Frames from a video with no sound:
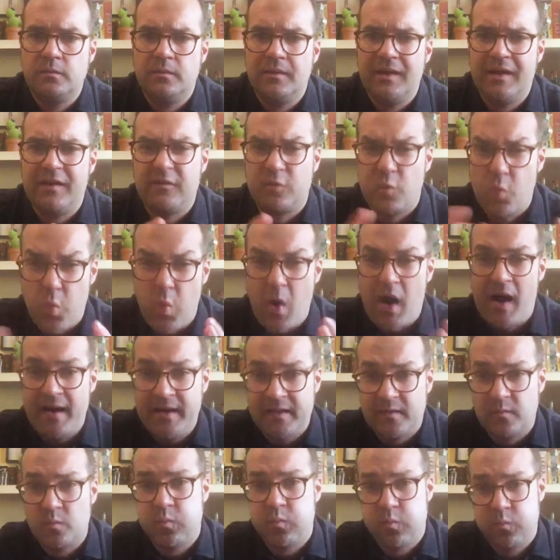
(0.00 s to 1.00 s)
It's
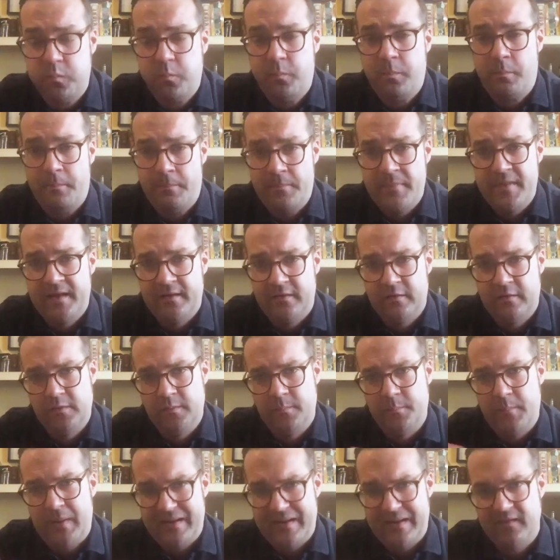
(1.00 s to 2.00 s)
white, the, the
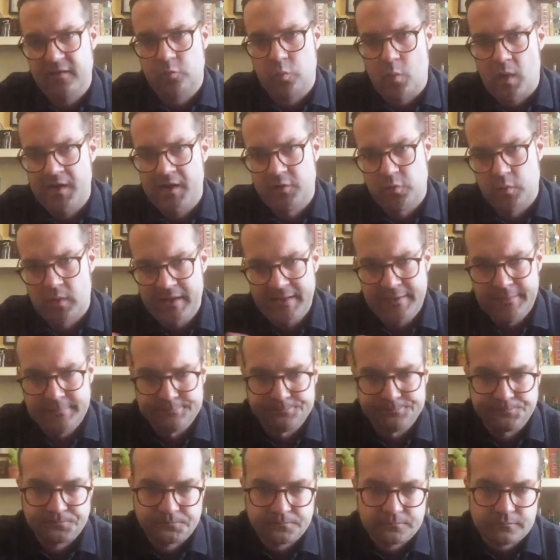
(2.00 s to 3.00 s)
base is white wine.
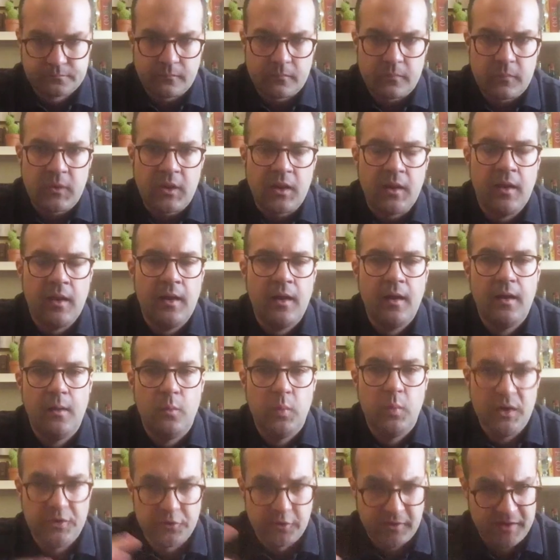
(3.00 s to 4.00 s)
Uh,
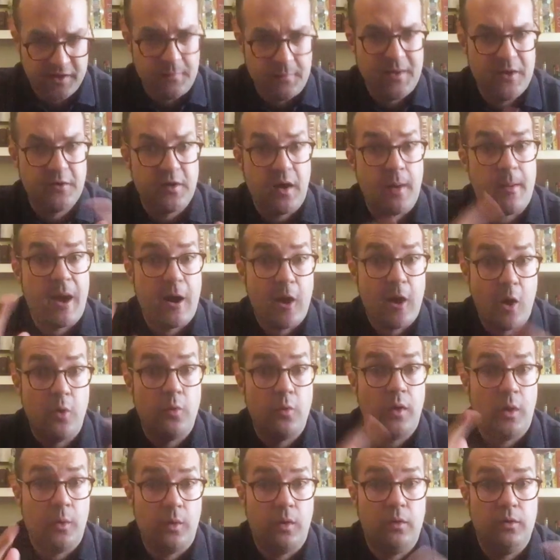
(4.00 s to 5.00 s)
we'll talk in a minute about how,
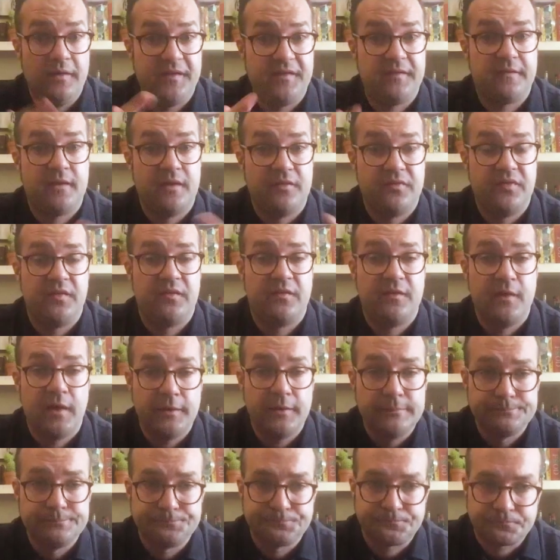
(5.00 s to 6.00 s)
how all this stuff is done.